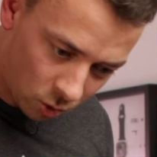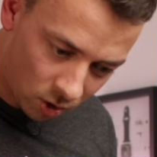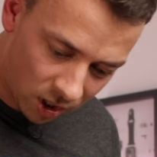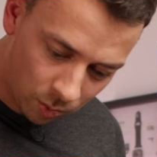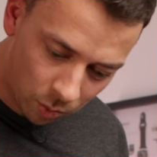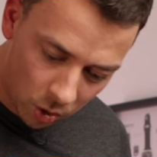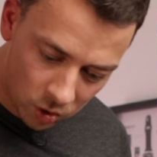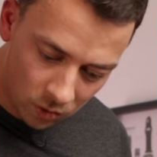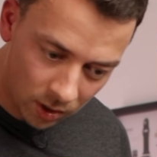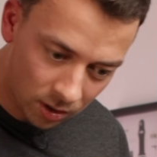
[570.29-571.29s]
I'm gonna keep
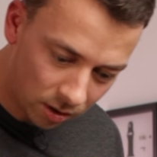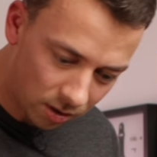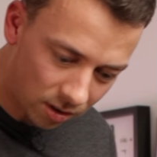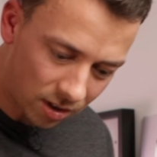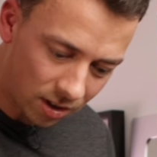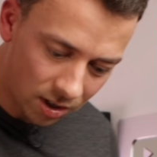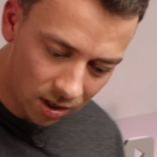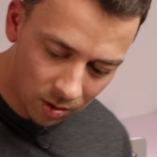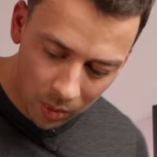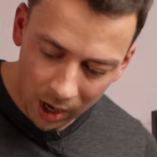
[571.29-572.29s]
most of it
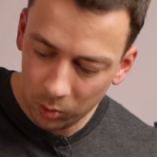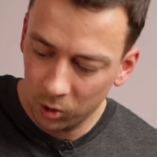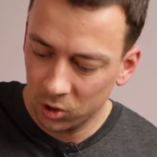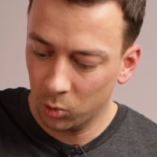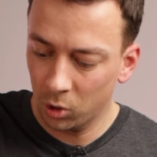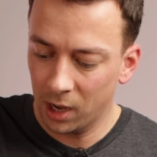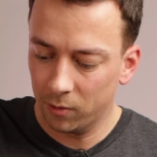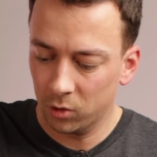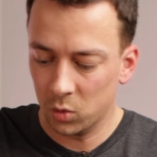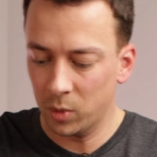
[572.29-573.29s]
in the back because I'm gonna
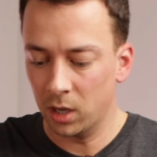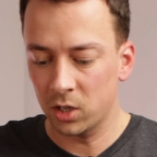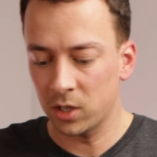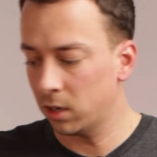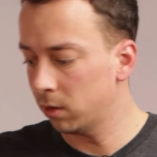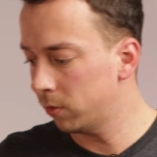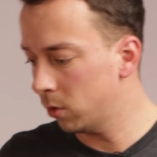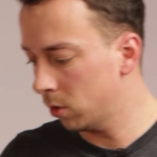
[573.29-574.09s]
have cosmetic sand in the